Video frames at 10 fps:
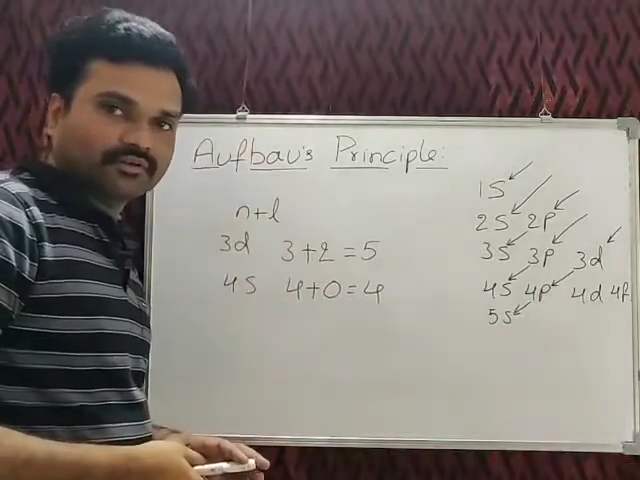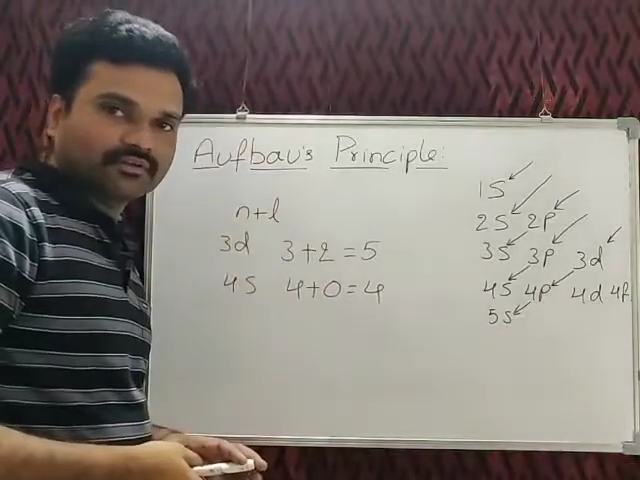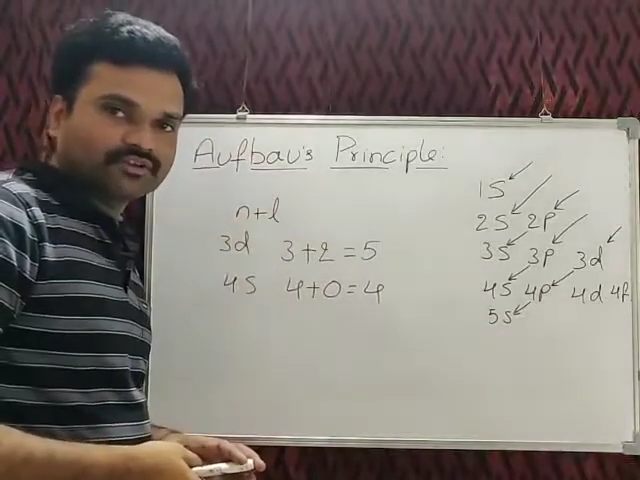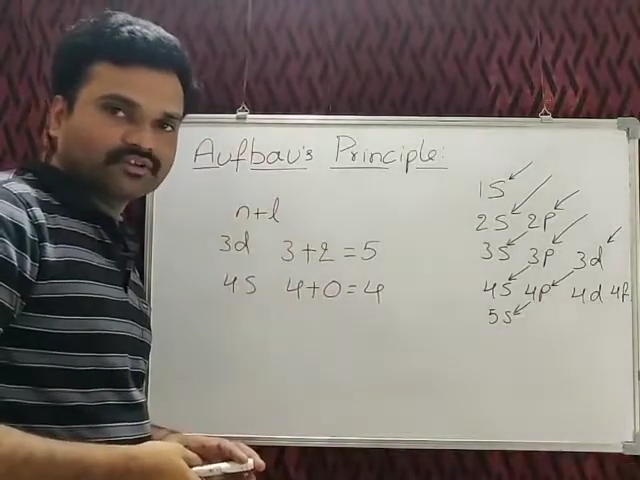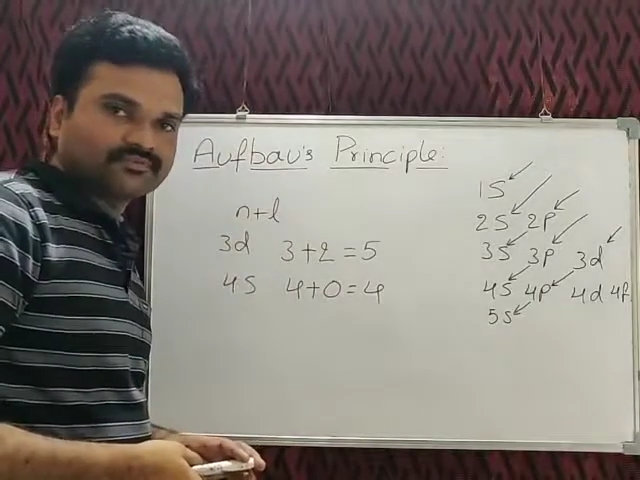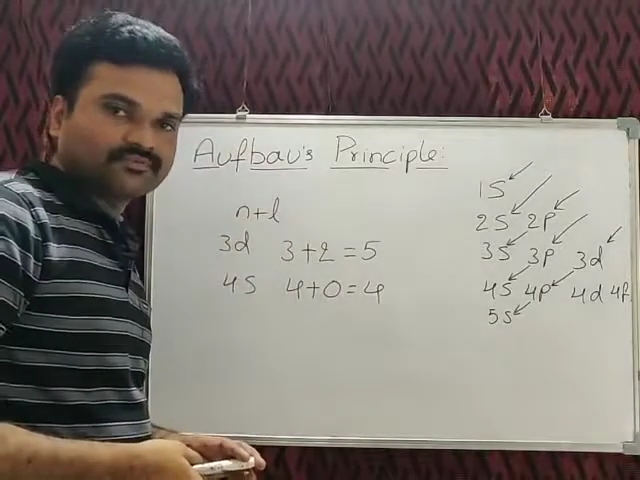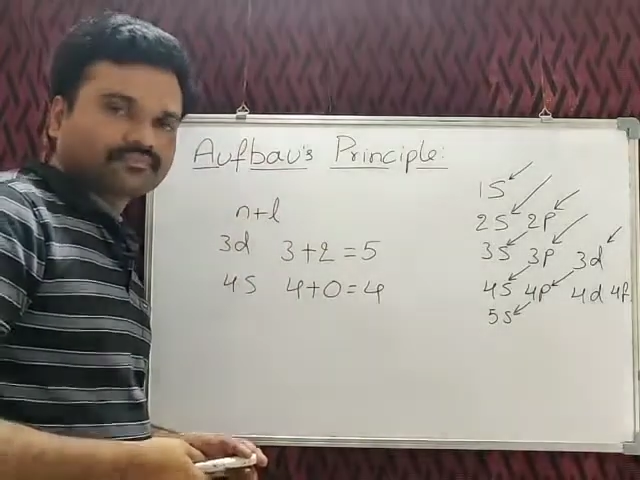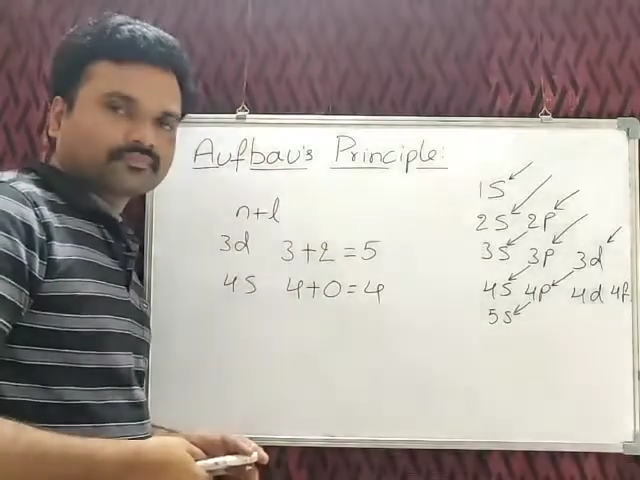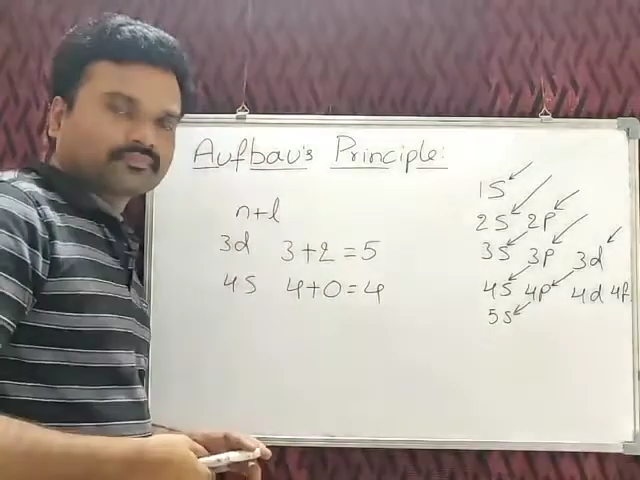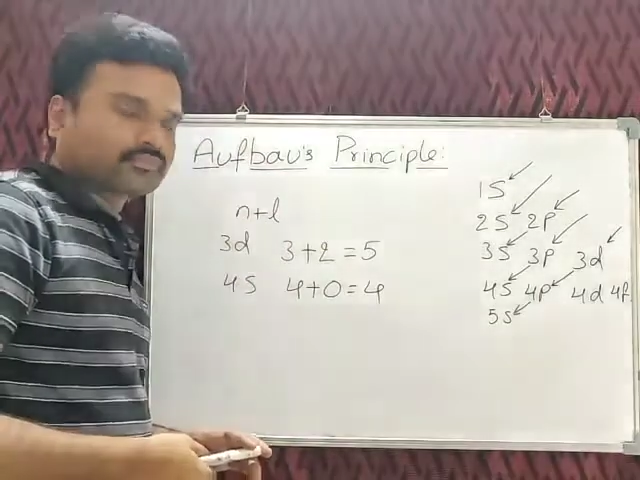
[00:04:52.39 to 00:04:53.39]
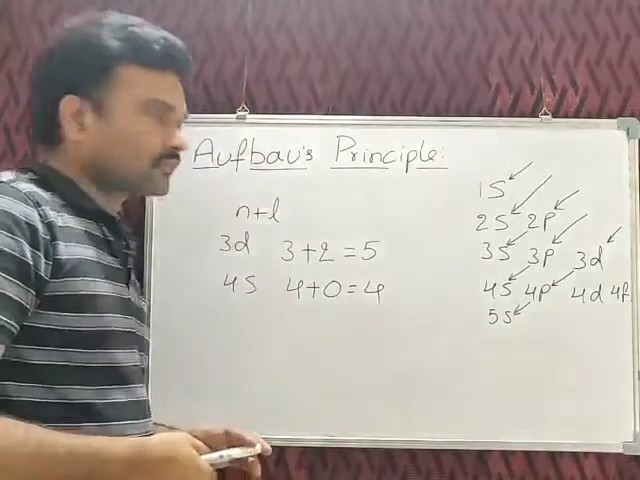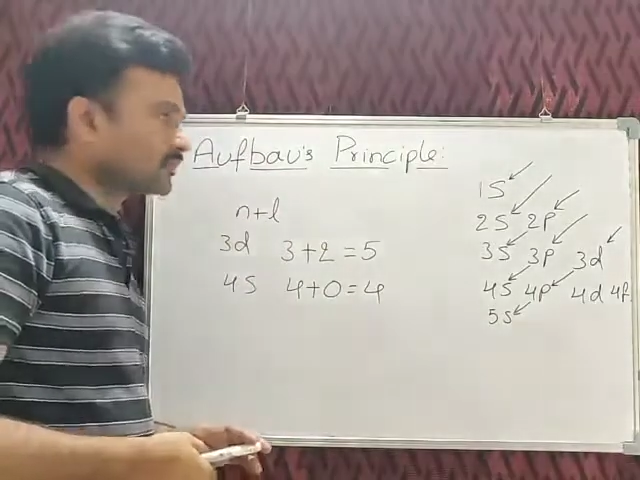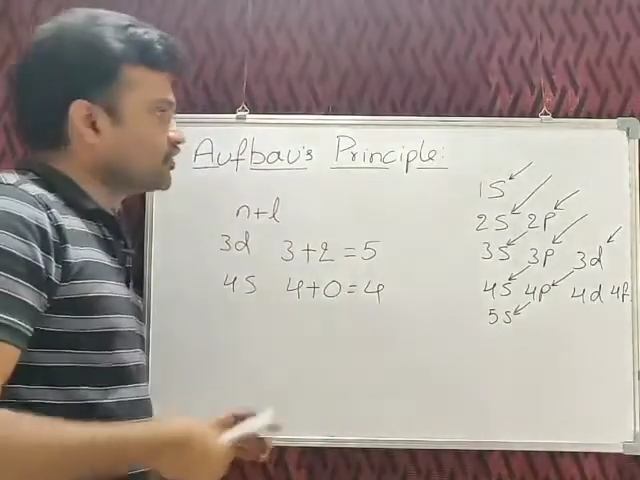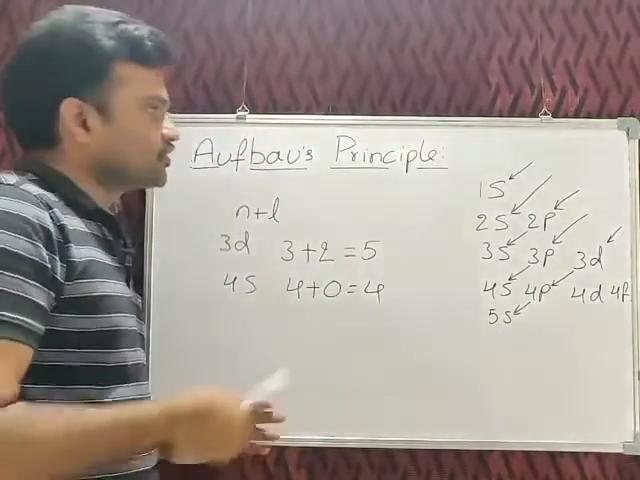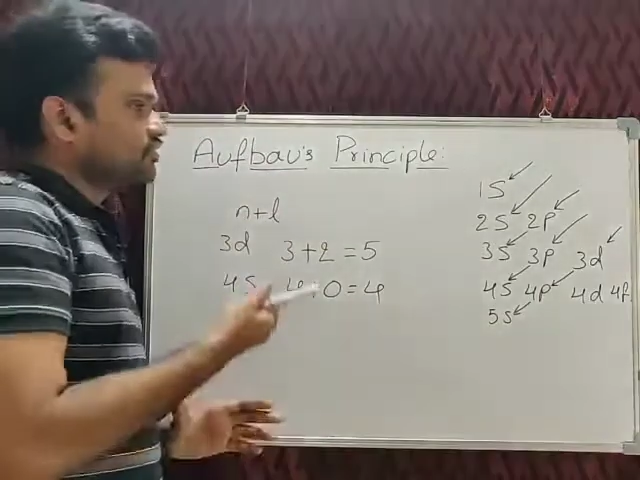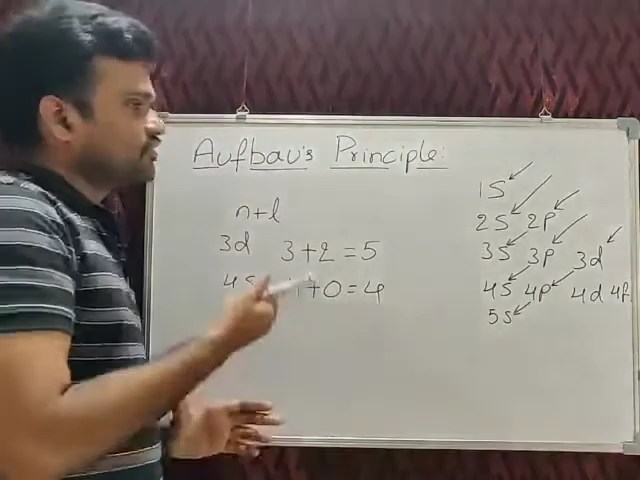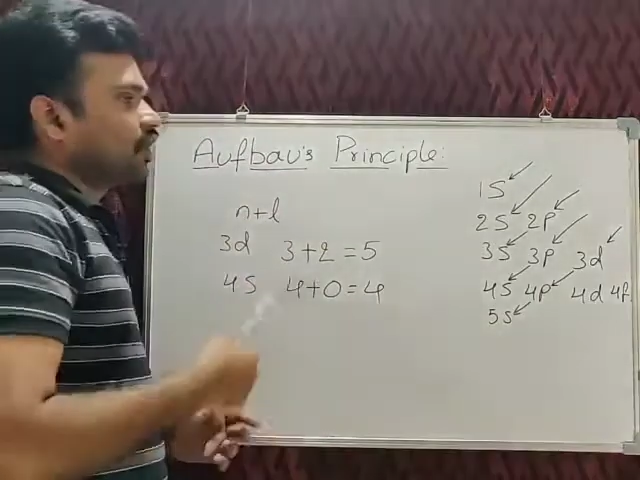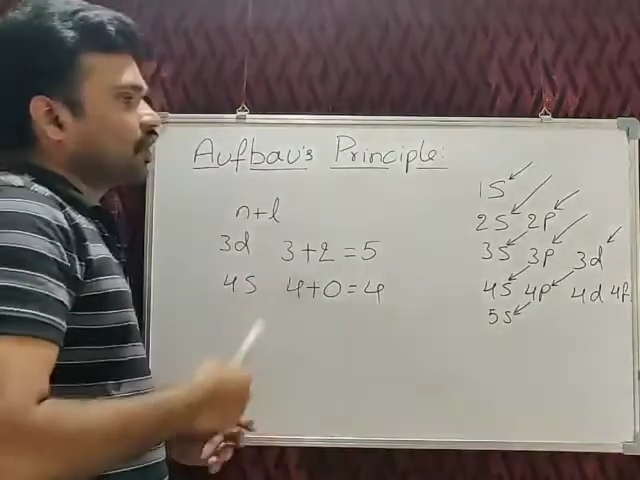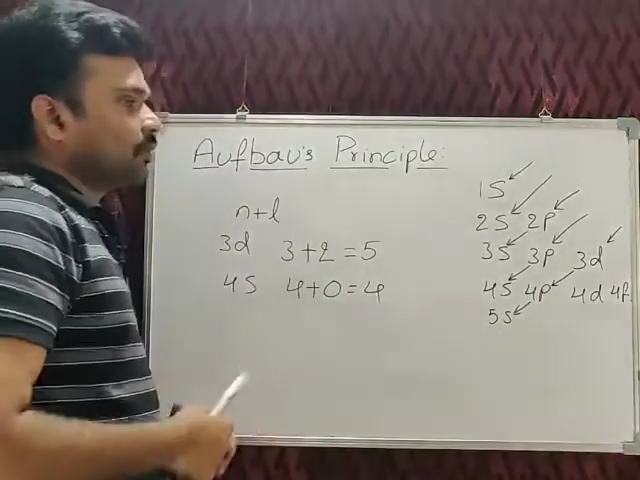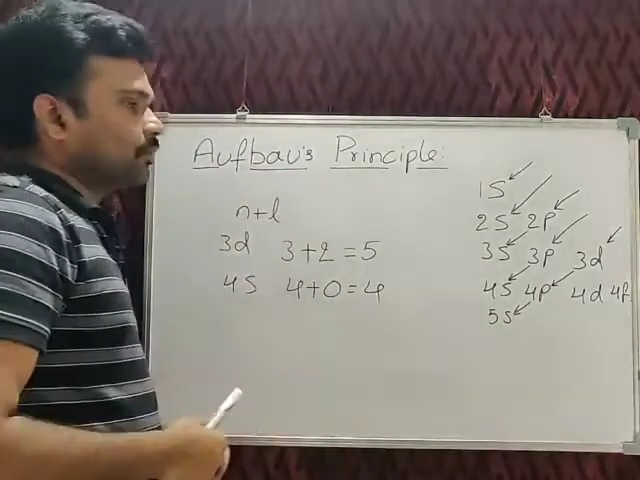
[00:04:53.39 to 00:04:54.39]
levels. This is
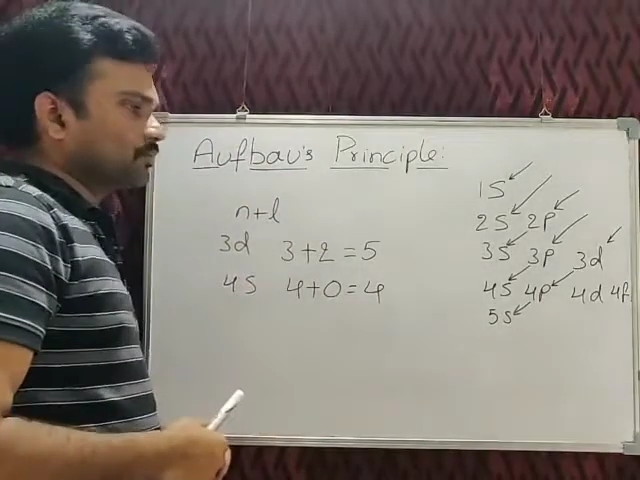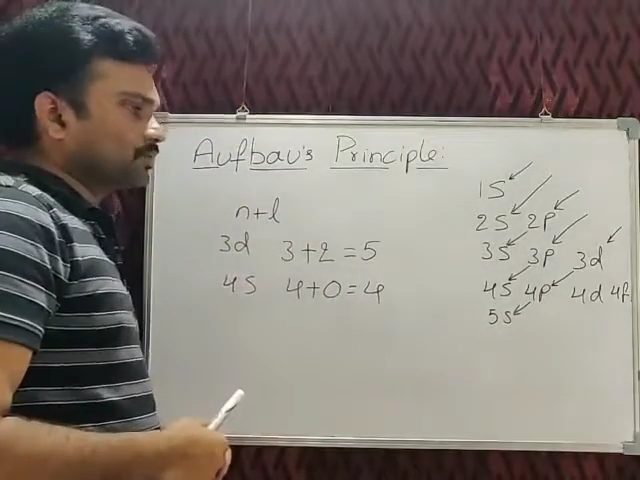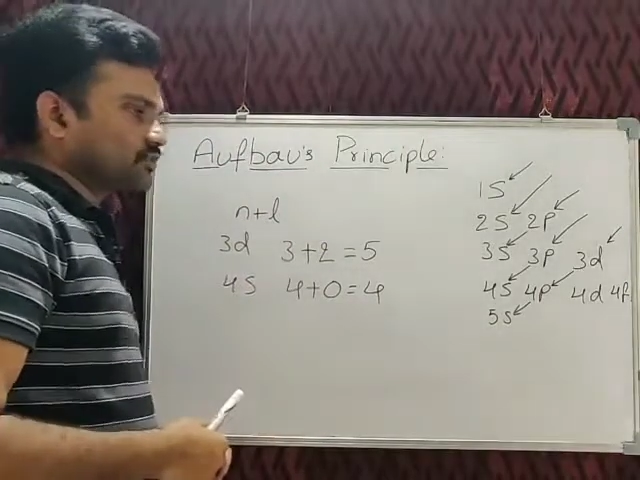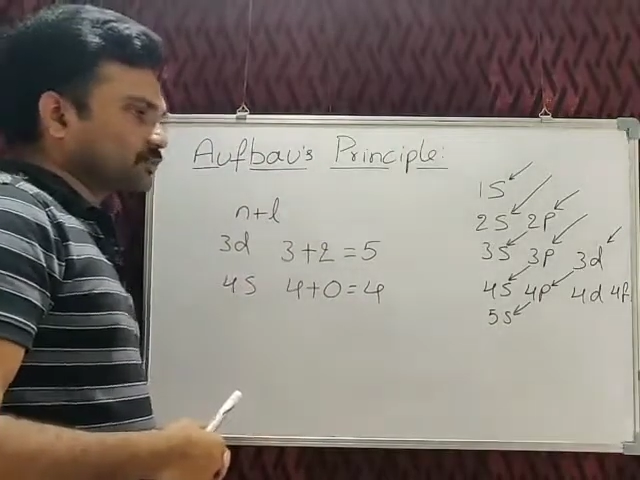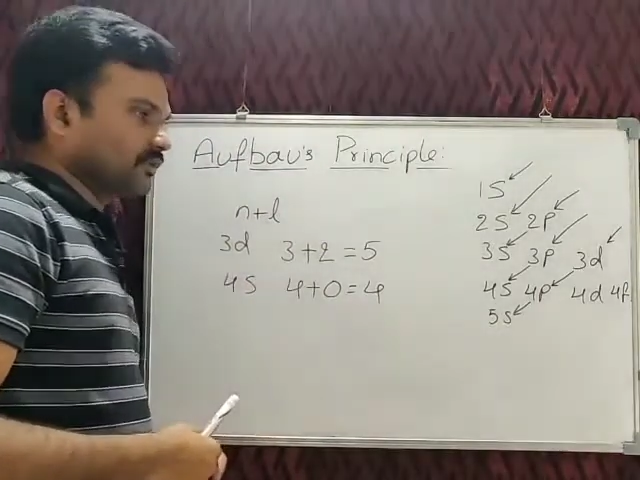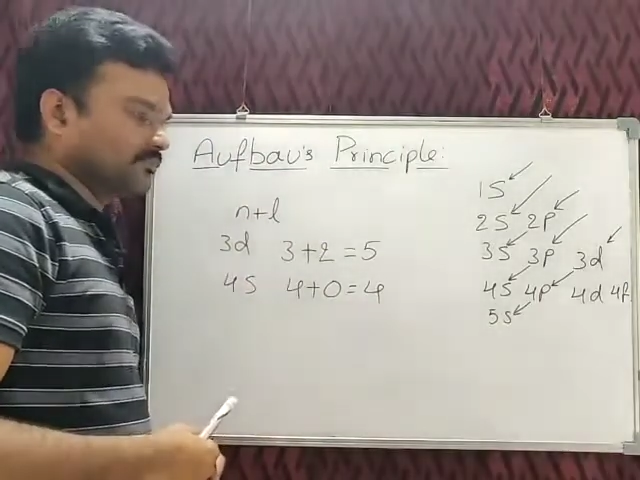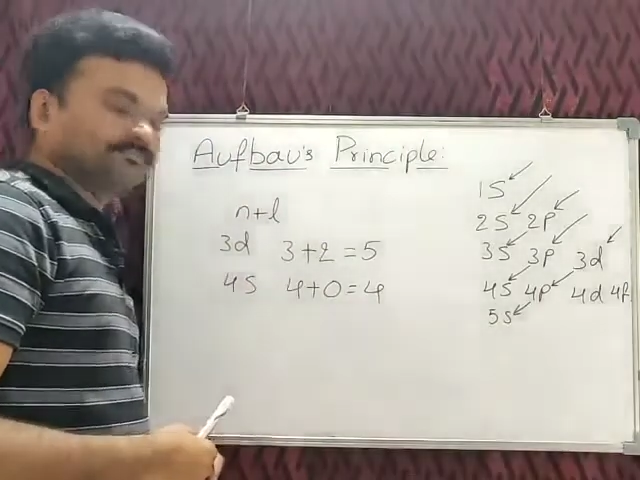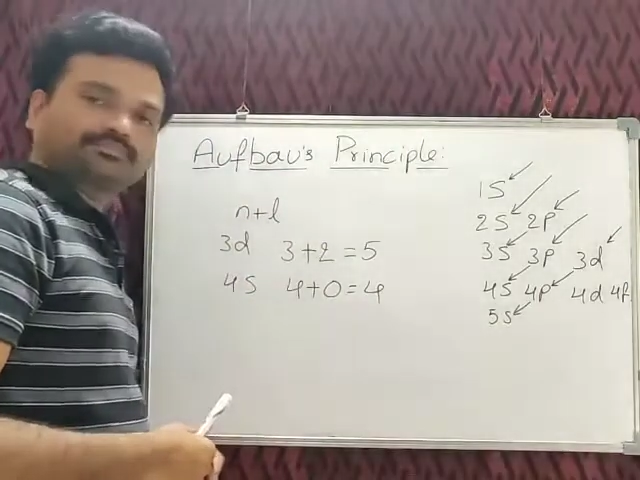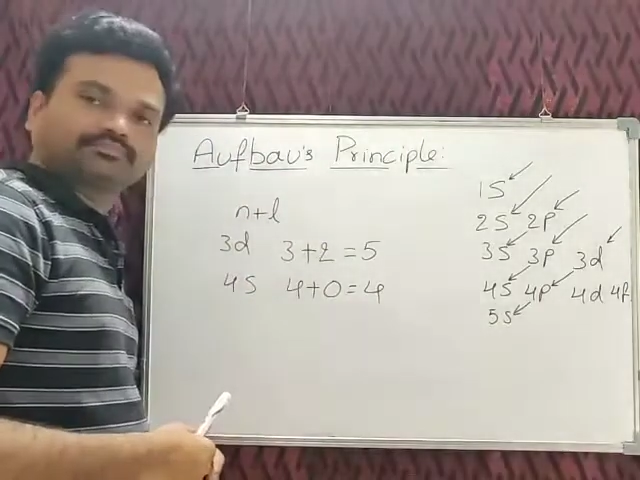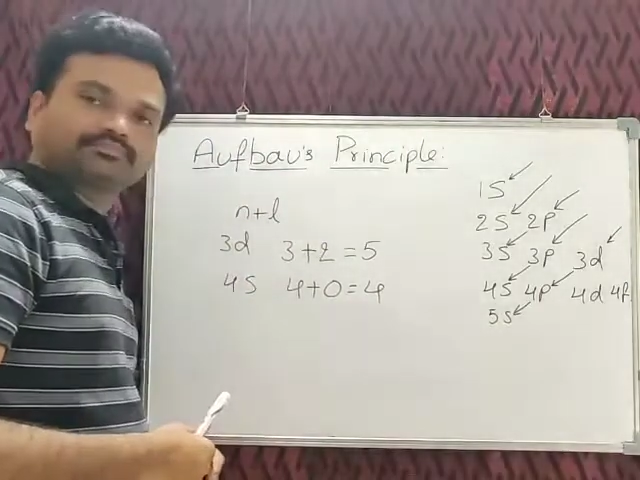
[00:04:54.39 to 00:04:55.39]
Aufbau principle.